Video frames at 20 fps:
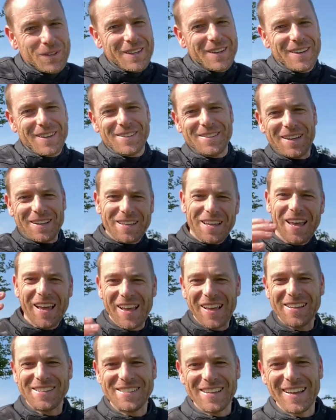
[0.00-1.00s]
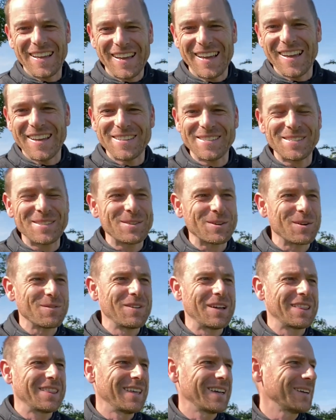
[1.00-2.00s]
It's sort of
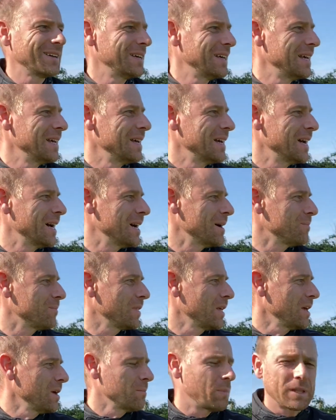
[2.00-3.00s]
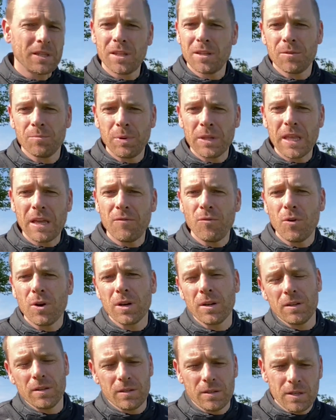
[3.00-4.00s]
that thing. But
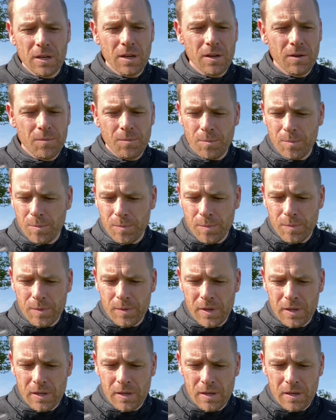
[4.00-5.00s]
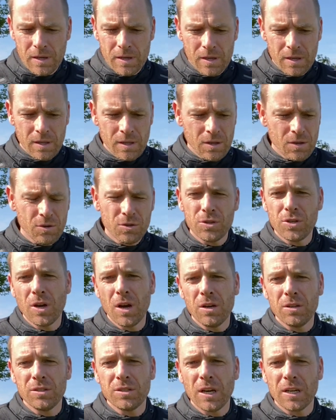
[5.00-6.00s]
everyone, use your
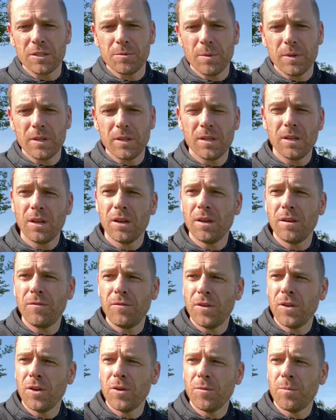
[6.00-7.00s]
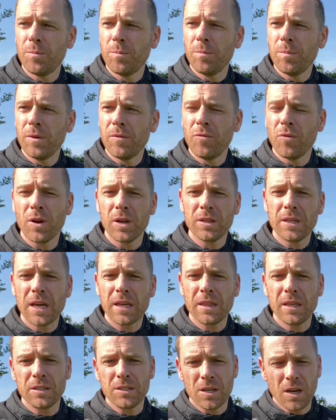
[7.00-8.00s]
own judgment. If you want to take
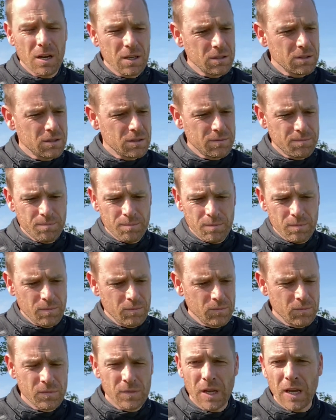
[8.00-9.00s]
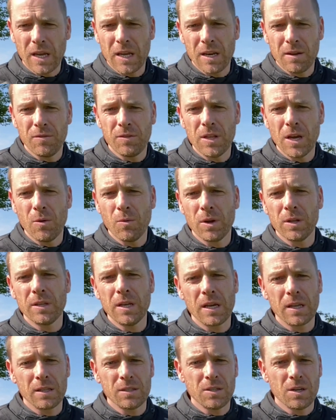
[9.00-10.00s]
that chance, take it. If you don't want to
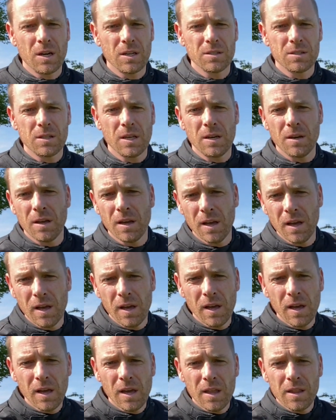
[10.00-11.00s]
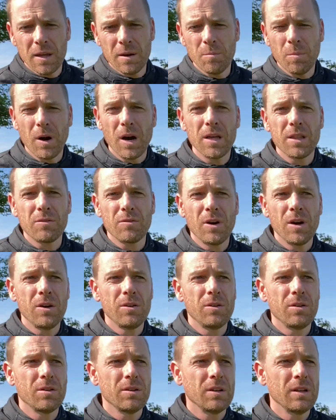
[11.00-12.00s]
take the chance, then buy the
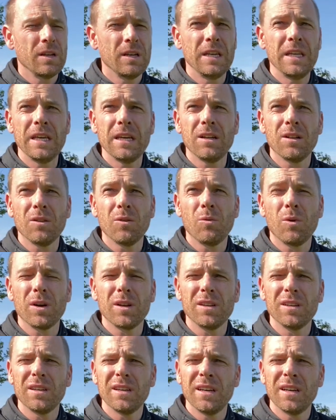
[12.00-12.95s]
road legal one.